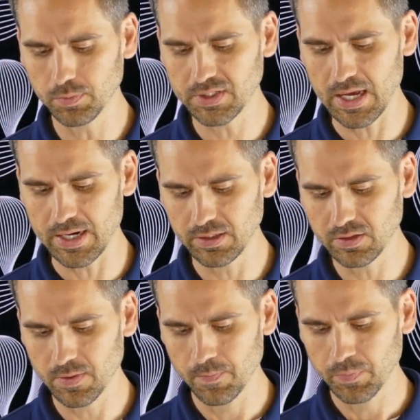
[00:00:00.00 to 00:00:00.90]

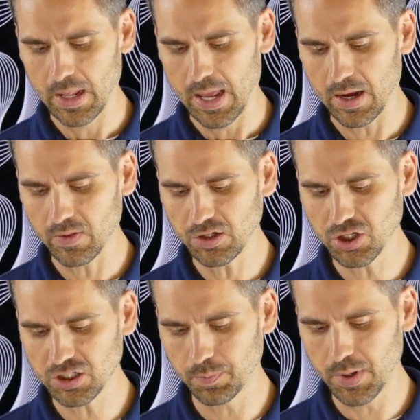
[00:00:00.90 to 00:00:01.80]
Settings, and let's
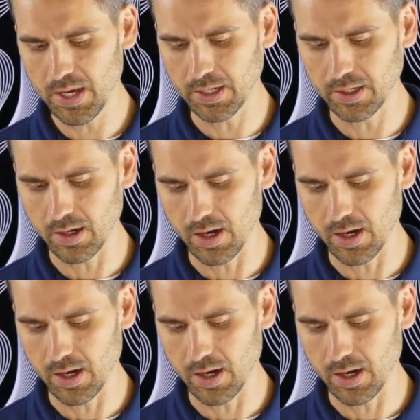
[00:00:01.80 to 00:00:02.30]
just pick